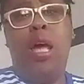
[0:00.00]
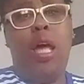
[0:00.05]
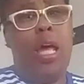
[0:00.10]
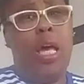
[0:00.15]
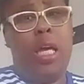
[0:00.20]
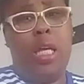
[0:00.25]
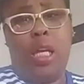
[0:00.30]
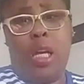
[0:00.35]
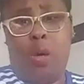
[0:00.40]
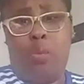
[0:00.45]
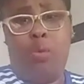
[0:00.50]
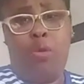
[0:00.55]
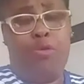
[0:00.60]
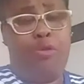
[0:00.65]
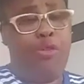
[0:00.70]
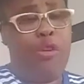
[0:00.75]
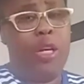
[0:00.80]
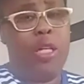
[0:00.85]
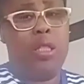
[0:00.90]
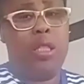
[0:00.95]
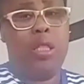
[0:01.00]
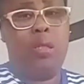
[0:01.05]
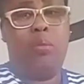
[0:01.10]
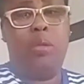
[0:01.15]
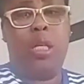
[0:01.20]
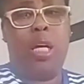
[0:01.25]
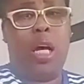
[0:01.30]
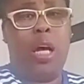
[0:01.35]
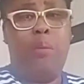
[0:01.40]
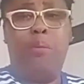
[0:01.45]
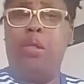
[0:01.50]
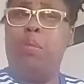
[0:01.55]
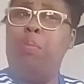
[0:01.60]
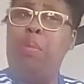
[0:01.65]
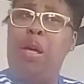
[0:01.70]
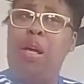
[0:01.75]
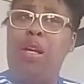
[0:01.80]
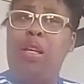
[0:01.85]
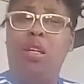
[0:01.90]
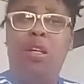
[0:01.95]
hanging out with friends sometimes.
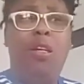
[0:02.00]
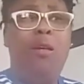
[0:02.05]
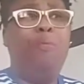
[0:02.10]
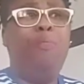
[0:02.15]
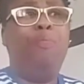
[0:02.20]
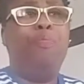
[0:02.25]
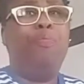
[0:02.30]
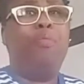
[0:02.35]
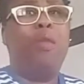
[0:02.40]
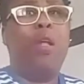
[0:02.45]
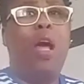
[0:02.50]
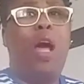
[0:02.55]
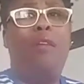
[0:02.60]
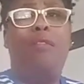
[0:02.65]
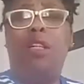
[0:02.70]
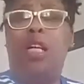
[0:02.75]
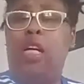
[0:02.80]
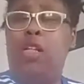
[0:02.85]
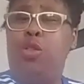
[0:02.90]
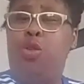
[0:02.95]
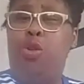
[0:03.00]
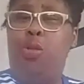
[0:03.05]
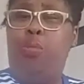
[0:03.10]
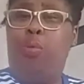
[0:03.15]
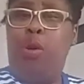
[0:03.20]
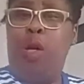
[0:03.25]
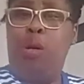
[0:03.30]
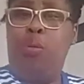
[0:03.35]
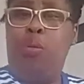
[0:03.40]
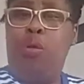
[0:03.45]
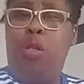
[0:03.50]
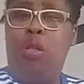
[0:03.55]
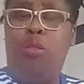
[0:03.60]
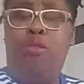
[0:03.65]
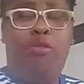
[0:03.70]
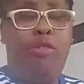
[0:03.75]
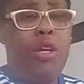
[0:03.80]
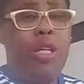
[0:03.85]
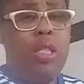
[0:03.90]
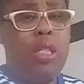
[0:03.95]
But I've gotten to a point where the
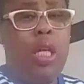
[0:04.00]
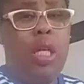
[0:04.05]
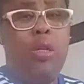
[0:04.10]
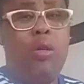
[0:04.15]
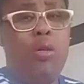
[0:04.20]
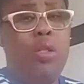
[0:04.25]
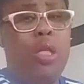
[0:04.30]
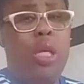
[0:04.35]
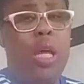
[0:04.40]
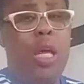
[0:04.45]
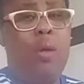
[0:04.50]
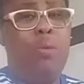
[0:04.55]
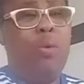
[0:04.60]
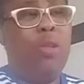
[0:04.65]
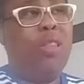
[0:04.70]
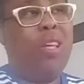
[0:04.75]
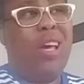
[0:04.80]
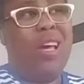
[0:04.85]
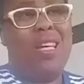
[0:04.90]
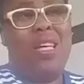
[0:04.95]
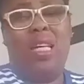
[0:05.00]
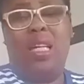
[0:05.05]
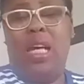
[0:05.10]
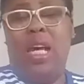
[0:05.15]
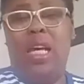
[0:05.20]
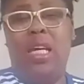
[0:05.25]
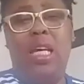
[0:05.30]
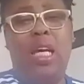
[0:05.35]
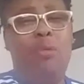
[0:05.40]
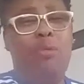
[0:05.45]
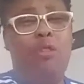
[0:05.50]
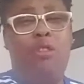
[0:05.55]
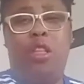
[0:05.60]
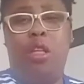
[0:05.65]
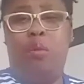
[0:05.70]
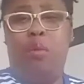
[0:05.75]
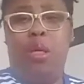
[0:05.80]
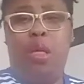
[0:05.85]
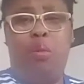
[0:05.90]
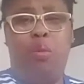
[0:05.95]
friends that I used to hang with, I can't hang out with
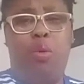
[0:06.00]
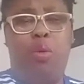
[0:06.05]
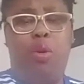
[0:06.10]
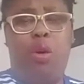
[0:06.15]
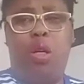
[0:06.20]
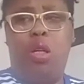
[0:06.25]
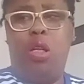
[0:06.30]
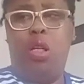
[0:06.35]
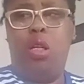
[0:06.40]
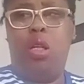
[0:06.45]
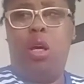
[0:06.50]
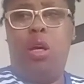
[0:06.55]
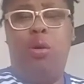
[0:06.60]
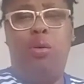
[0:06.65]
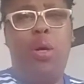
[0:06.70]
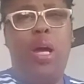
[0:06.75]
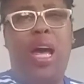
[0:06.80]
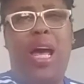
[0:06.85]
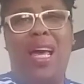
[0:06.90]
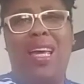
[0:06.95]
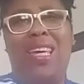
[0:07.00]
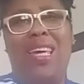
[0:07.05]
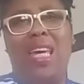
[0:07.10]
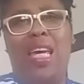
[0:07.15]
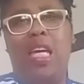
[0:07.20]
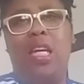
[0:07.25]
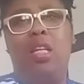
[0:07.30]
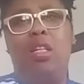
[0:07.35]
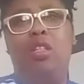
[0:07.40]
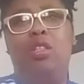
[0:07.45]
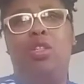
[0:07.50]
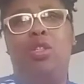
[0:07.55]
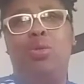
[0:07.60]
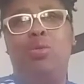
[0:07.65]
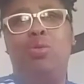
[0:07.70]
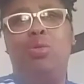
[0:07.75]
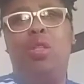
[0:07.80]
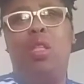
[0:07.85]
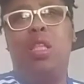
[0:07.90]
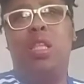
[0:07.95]
them anymore. You know, I can't
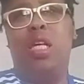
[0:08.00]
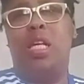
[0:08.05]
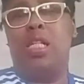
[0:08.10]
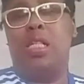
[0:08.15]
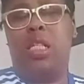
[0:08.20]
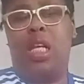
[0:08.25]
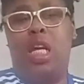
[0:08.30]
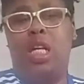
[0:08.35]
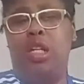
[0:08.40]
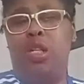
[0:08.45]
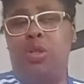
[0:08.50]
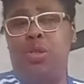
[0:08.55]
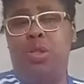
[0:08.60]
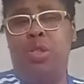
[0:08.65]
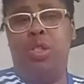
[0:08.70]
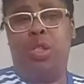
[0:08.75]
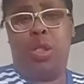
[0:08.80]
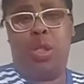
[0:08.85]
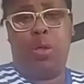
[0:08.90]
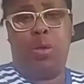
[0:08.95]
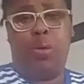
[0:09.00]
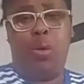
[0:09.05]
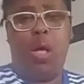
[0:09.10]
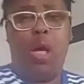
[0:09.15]
do the things that I used to do.